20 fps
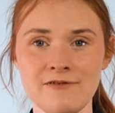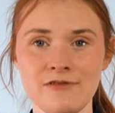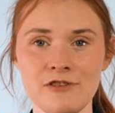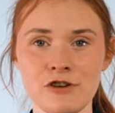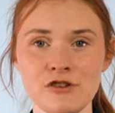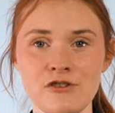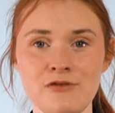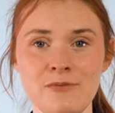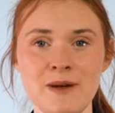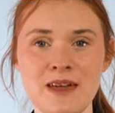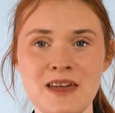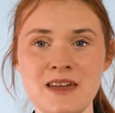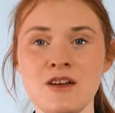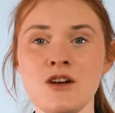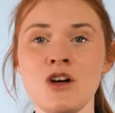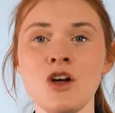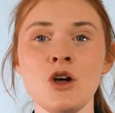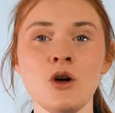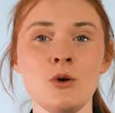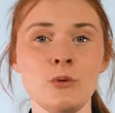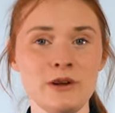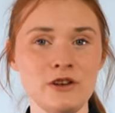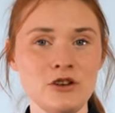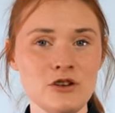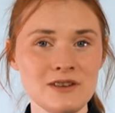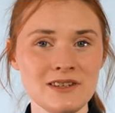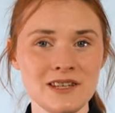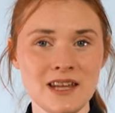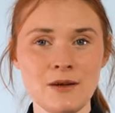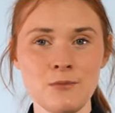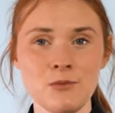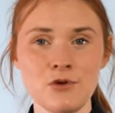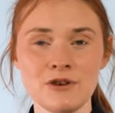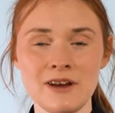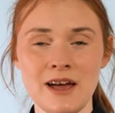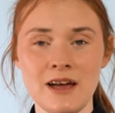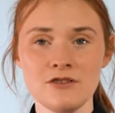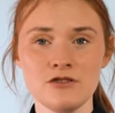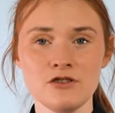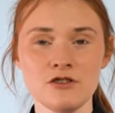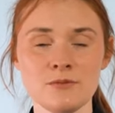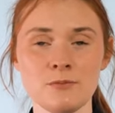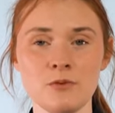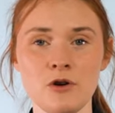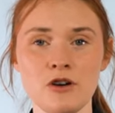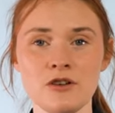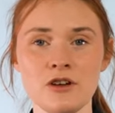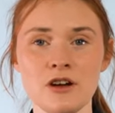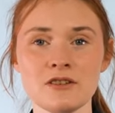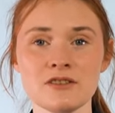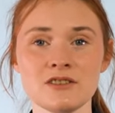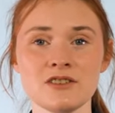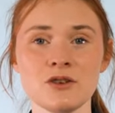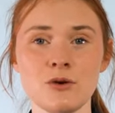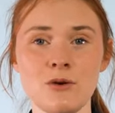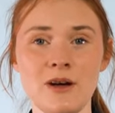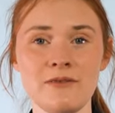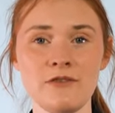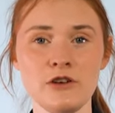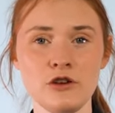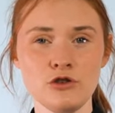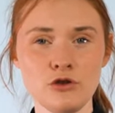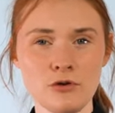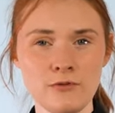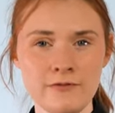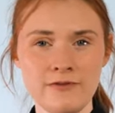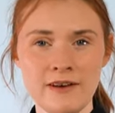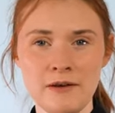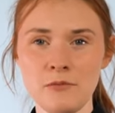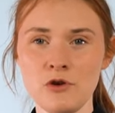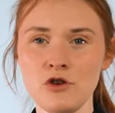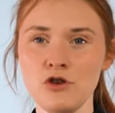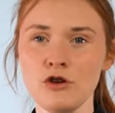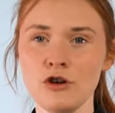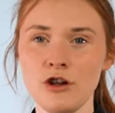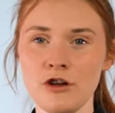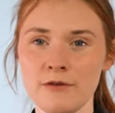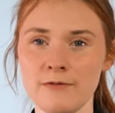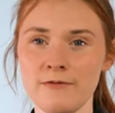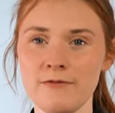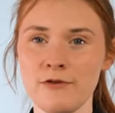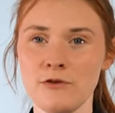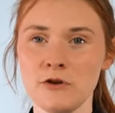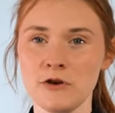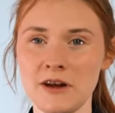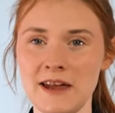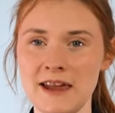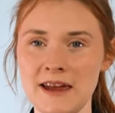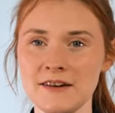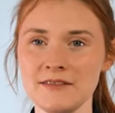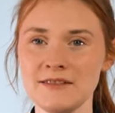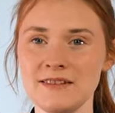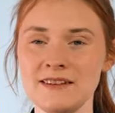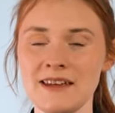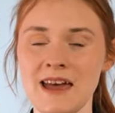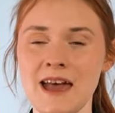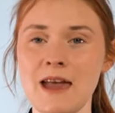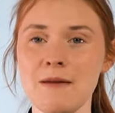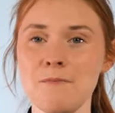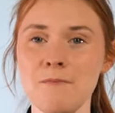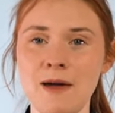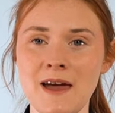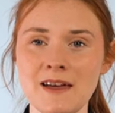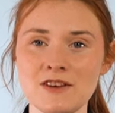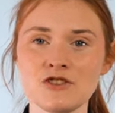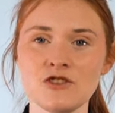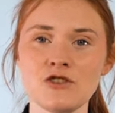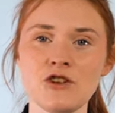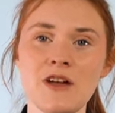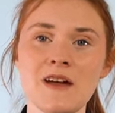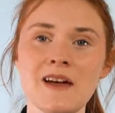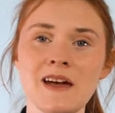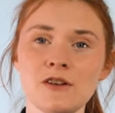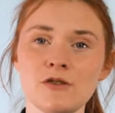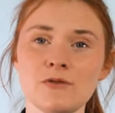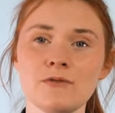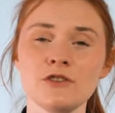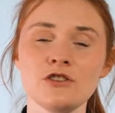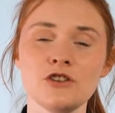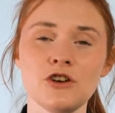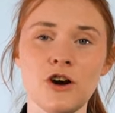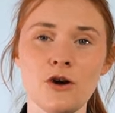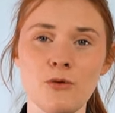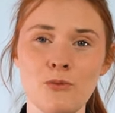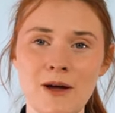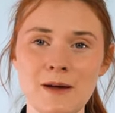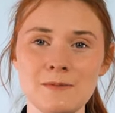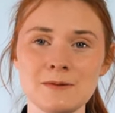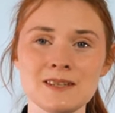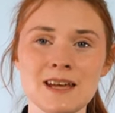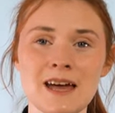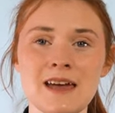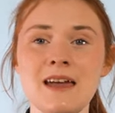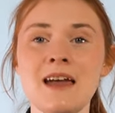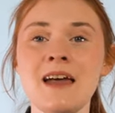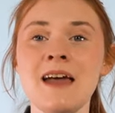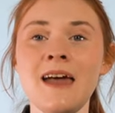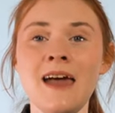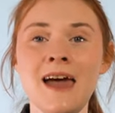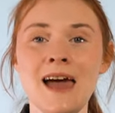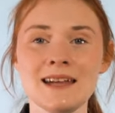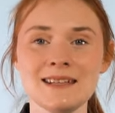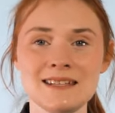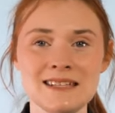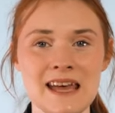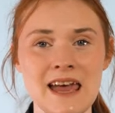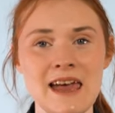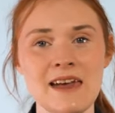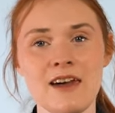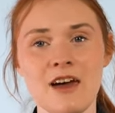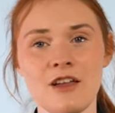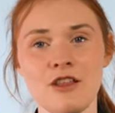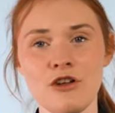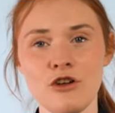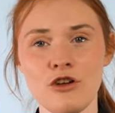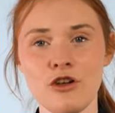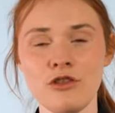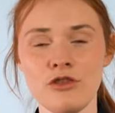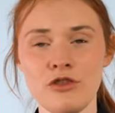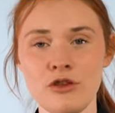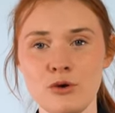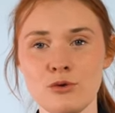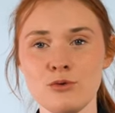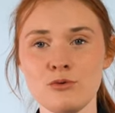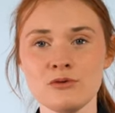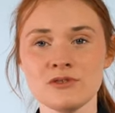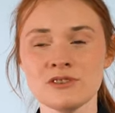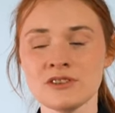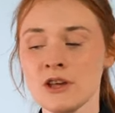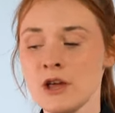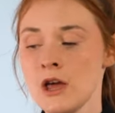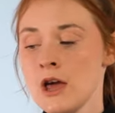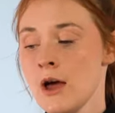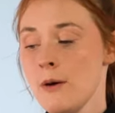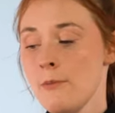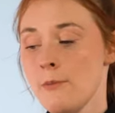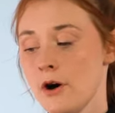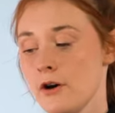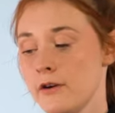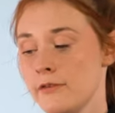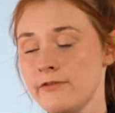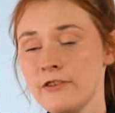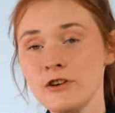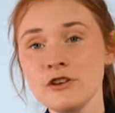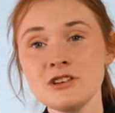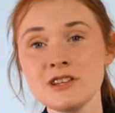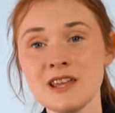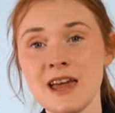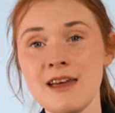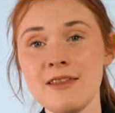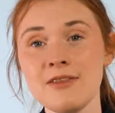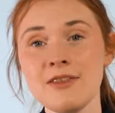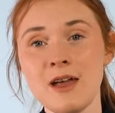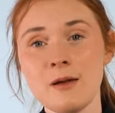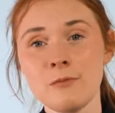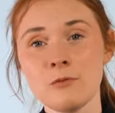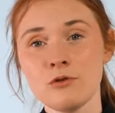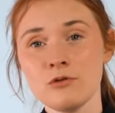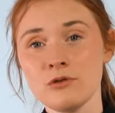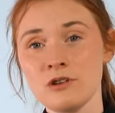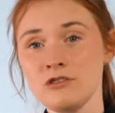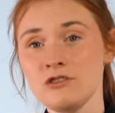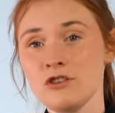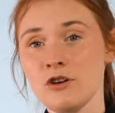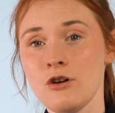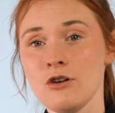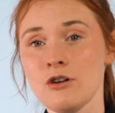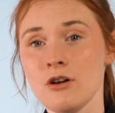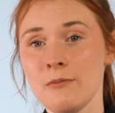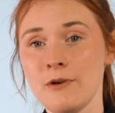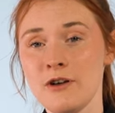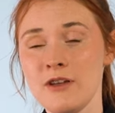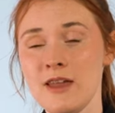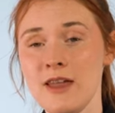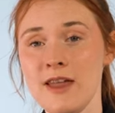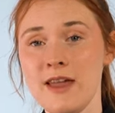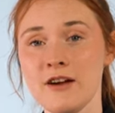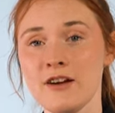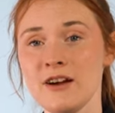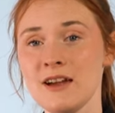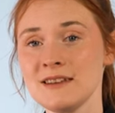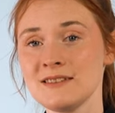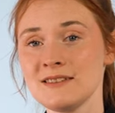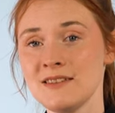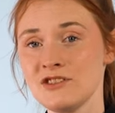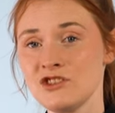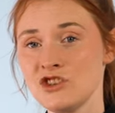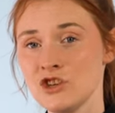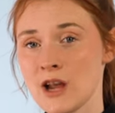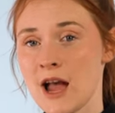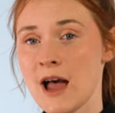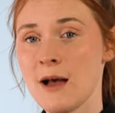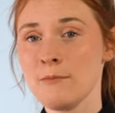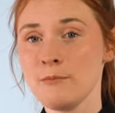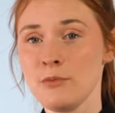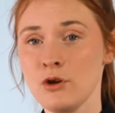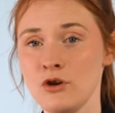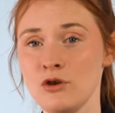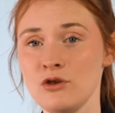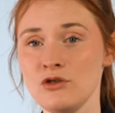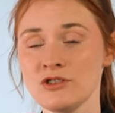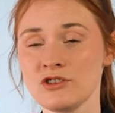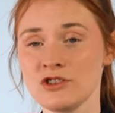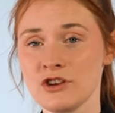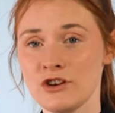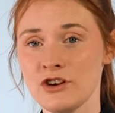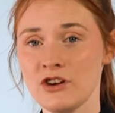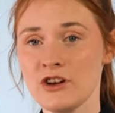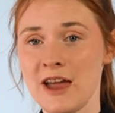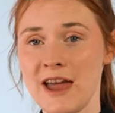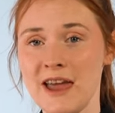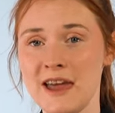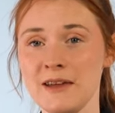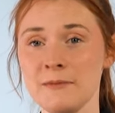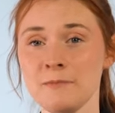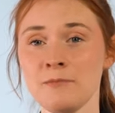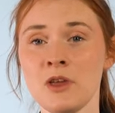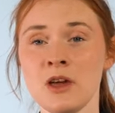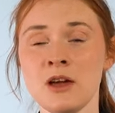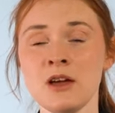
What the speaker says: in front of me. We do sell more Nature's products, so if you don't find what you're looking for here today, make sure you head over to our website and take a look at those. But our first kit that I'm going to talk about here is the shampoo starter kit.